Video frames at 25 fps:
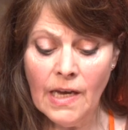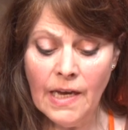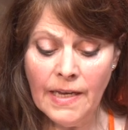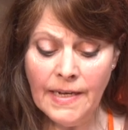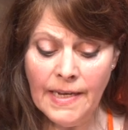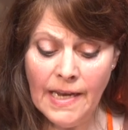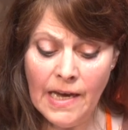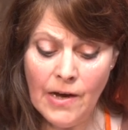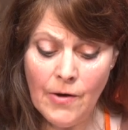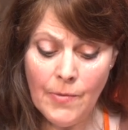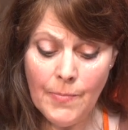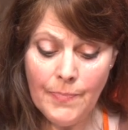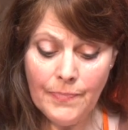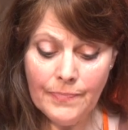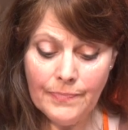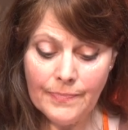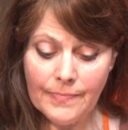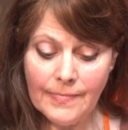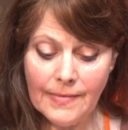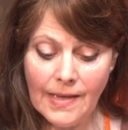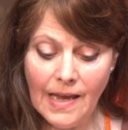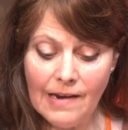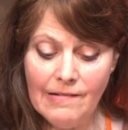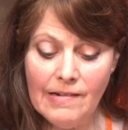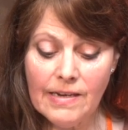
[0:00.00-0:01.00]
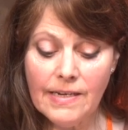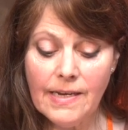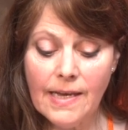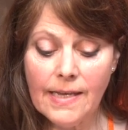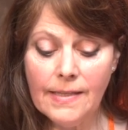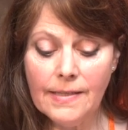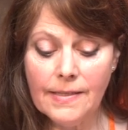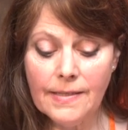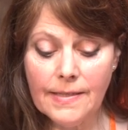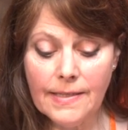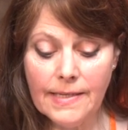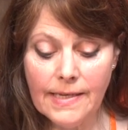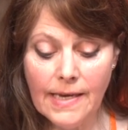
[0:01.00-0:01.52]
Now, Arendt
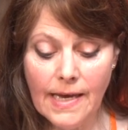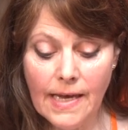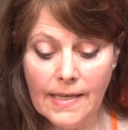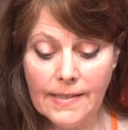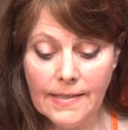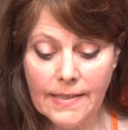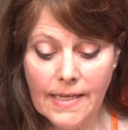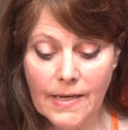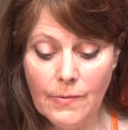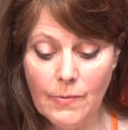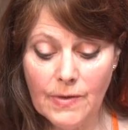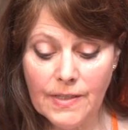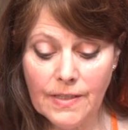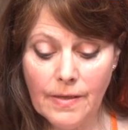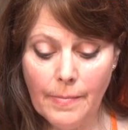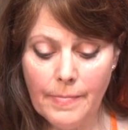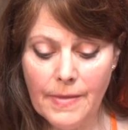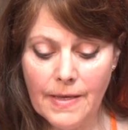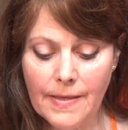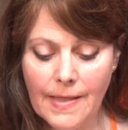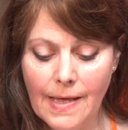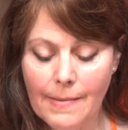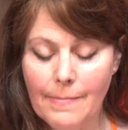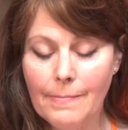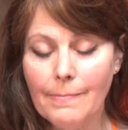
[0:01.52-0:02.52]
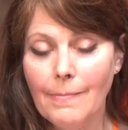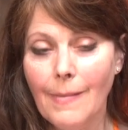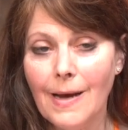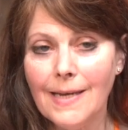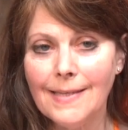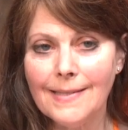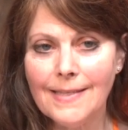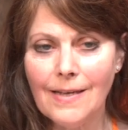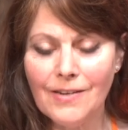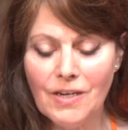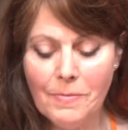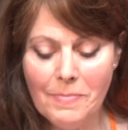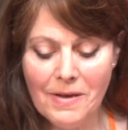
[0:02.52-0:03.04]
ends the essay with something that might
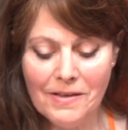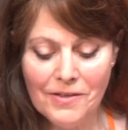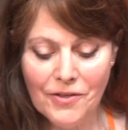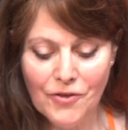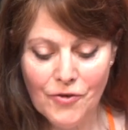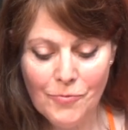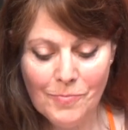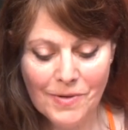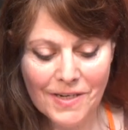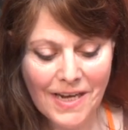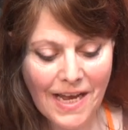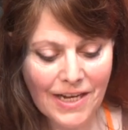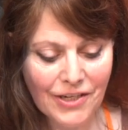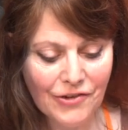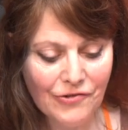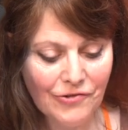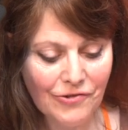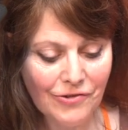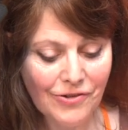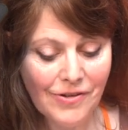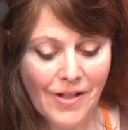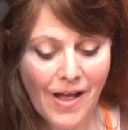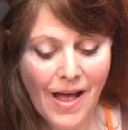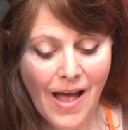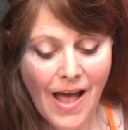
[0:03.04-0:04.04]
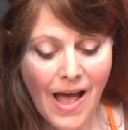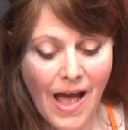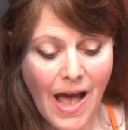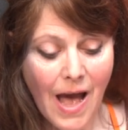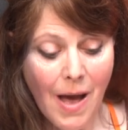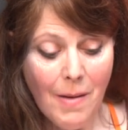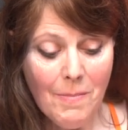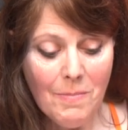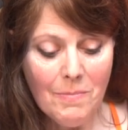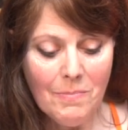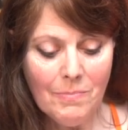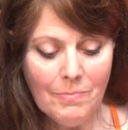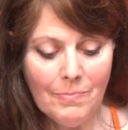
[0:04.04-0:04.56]
sound a bit supernatural,
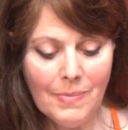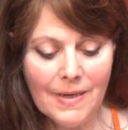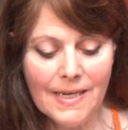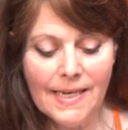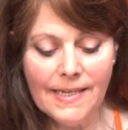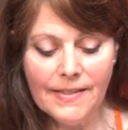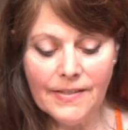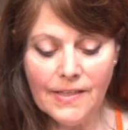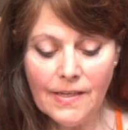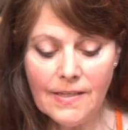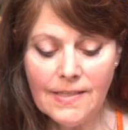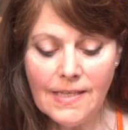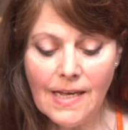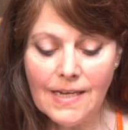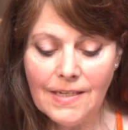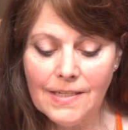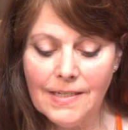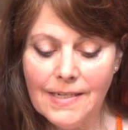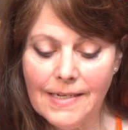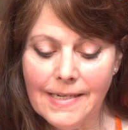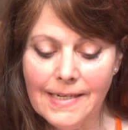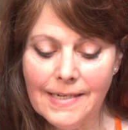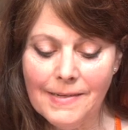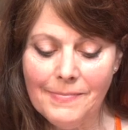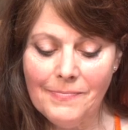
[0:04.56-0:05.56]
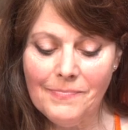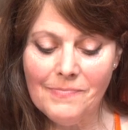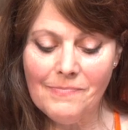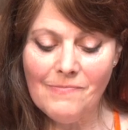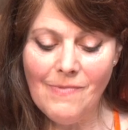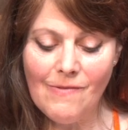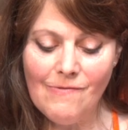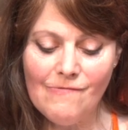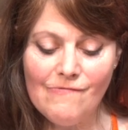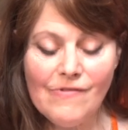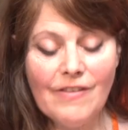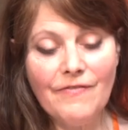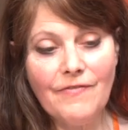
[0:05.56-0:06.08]
but it does actually
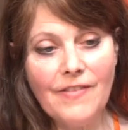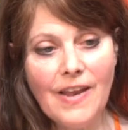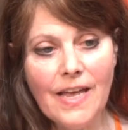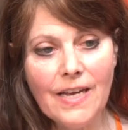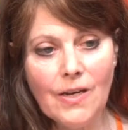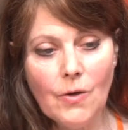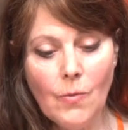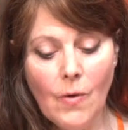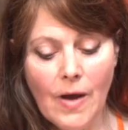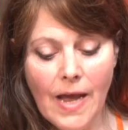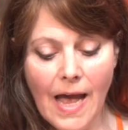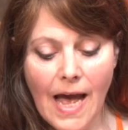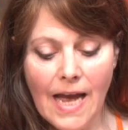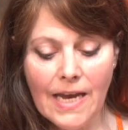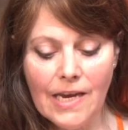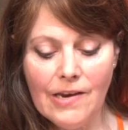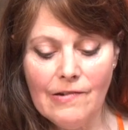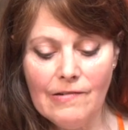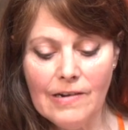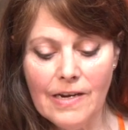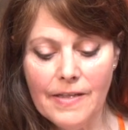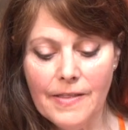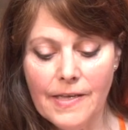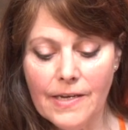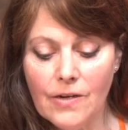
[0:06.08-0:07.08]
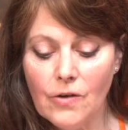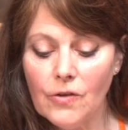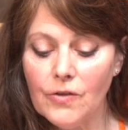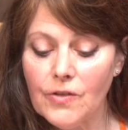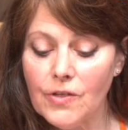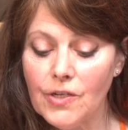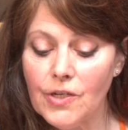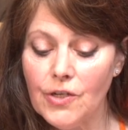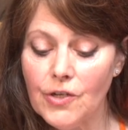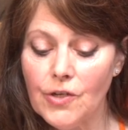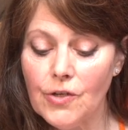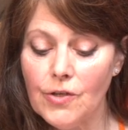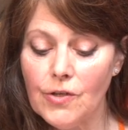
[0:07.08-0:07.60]
reflect quite accurately the
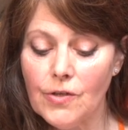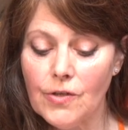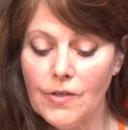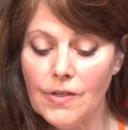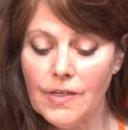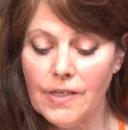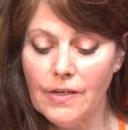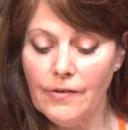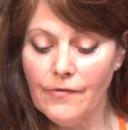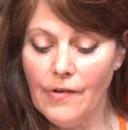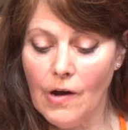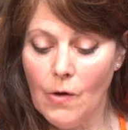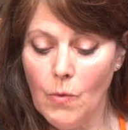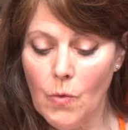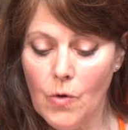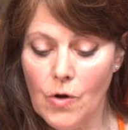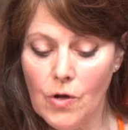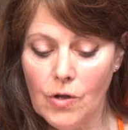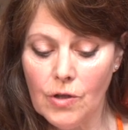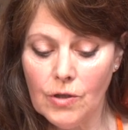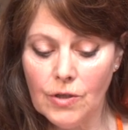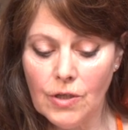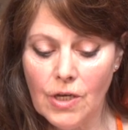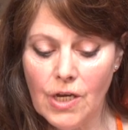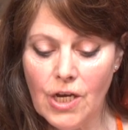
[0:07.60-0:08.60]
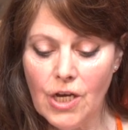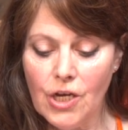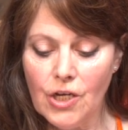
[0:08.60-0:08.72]
contingency of our world.